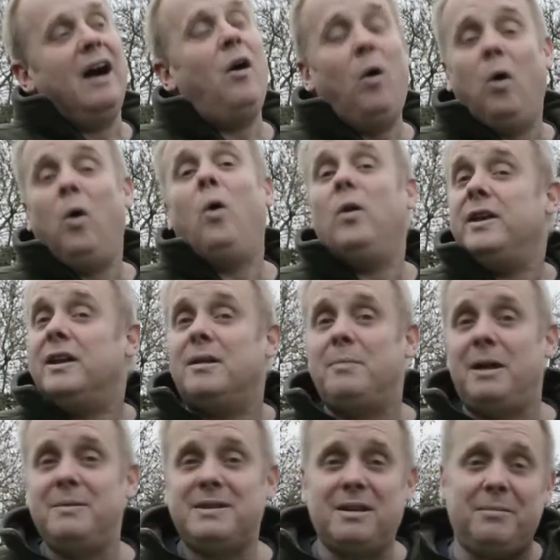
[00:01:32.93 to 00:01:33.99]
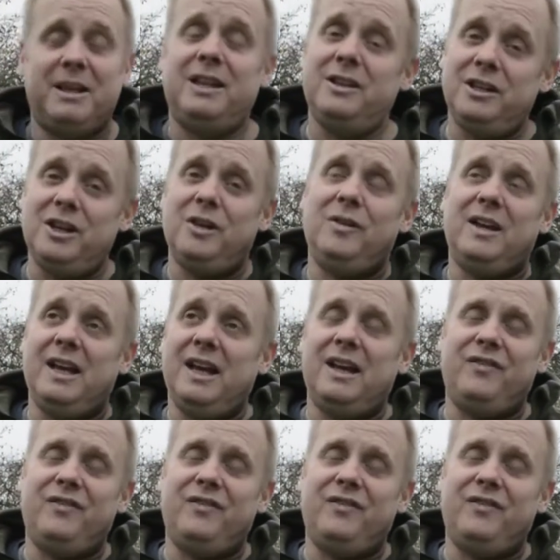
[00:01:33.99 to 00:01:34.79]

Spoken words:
Or maybe something in the new year